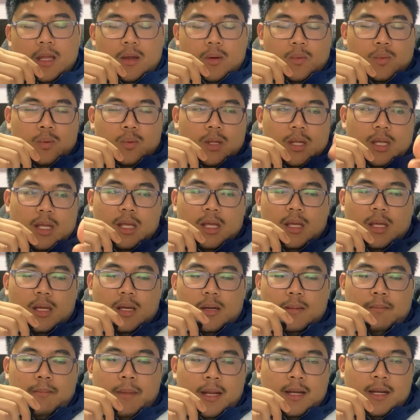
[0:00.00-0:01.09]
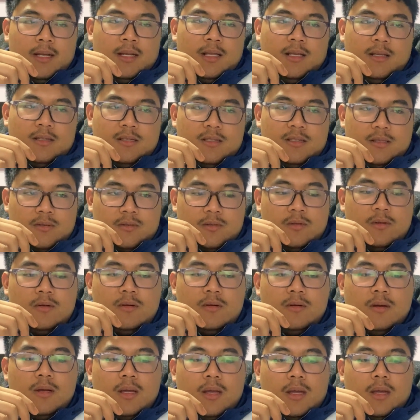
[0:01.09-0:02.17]
we managed to
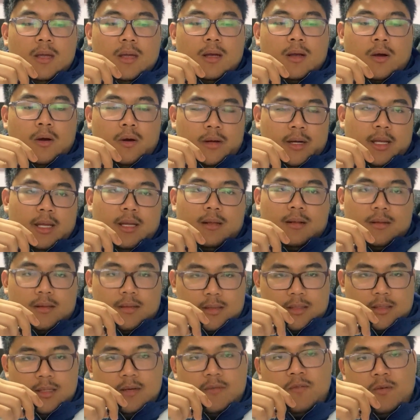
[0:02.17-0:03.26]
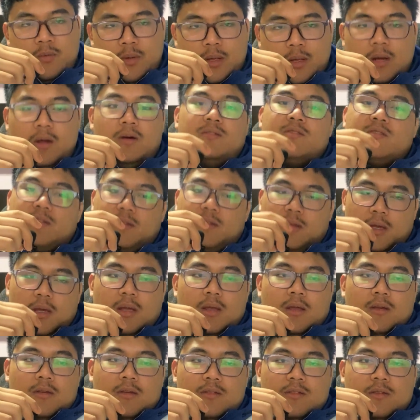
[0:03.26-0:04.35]
correct the fluid loss.
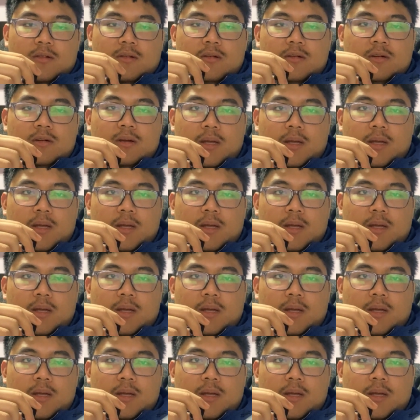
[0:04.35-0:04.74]
So